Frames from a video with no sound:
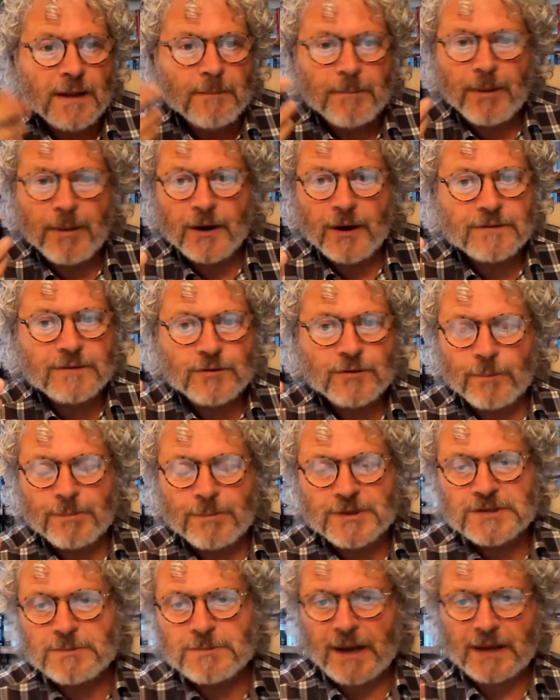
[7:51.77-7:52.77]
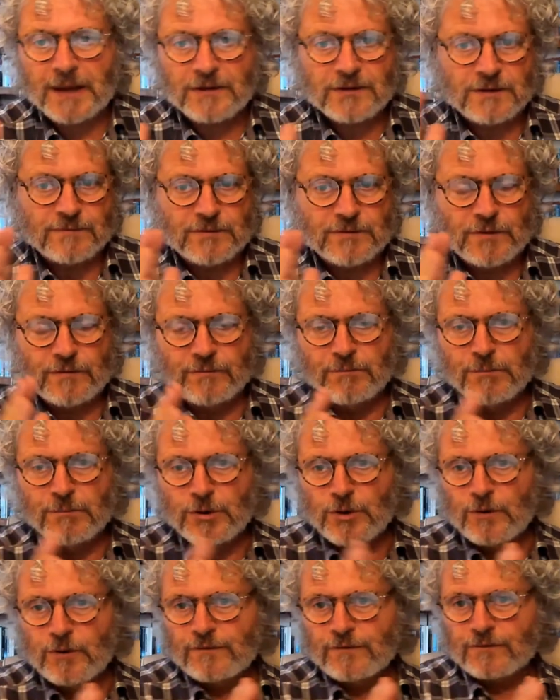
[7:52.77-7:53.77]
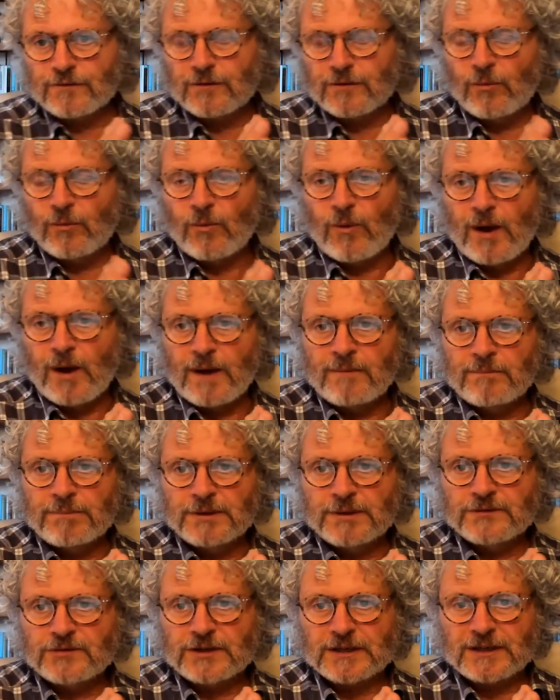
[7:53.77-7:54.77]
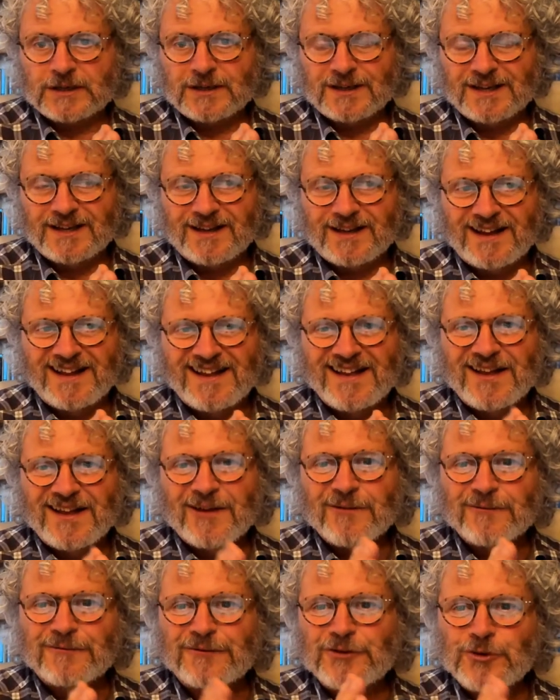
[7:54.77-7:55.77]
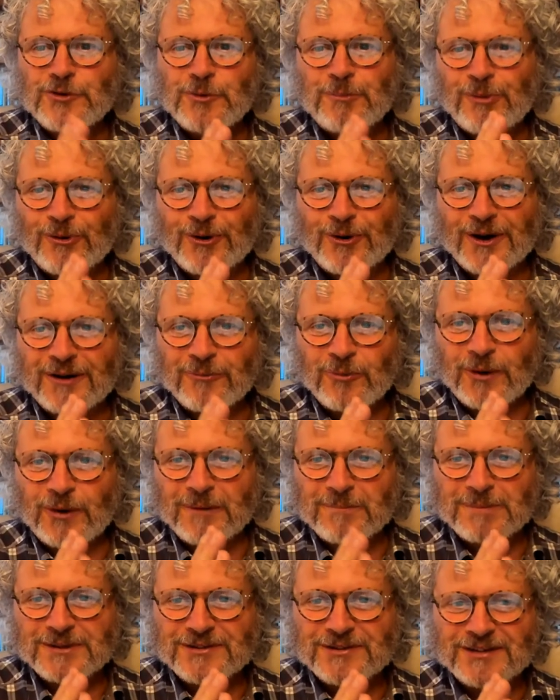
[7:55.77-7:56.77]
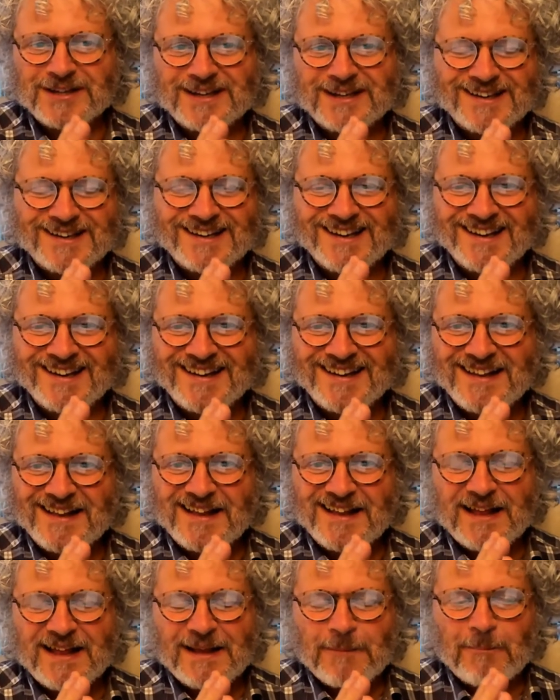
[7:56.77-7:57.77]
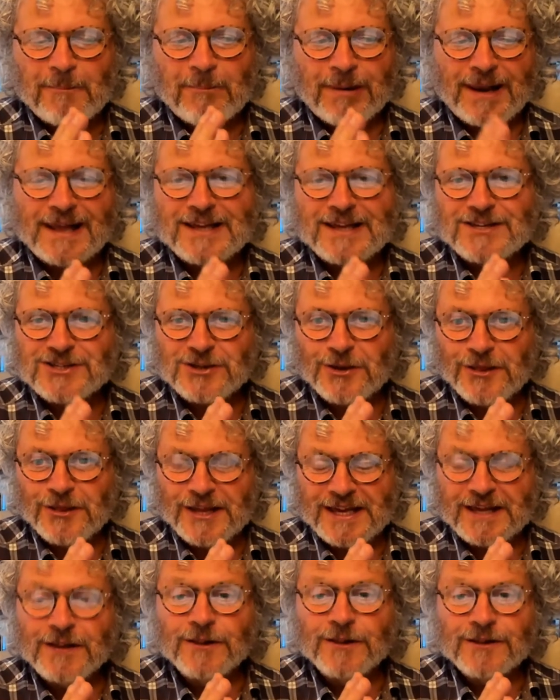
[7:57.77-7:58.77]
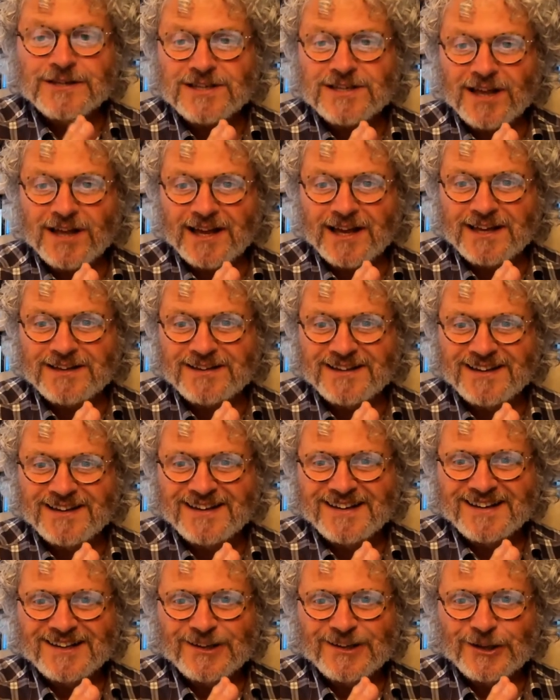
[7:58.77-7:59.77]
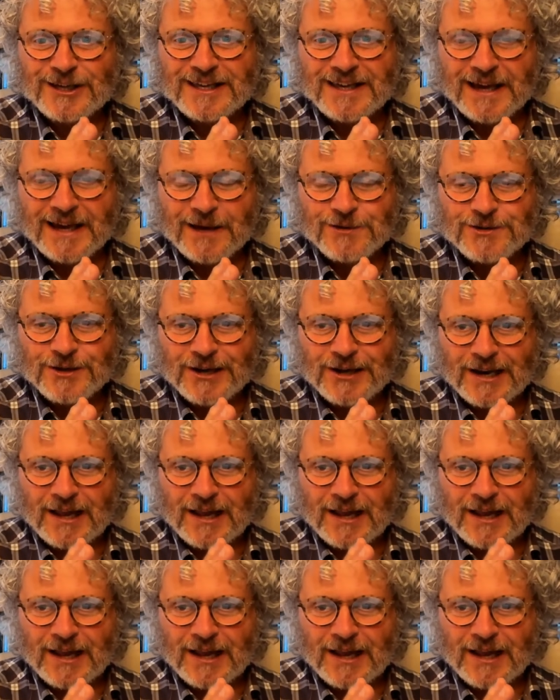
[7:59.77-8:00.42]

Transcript: part of your perspective. You've moved from one particular viewpoint, one particular place on the hillside, looking out on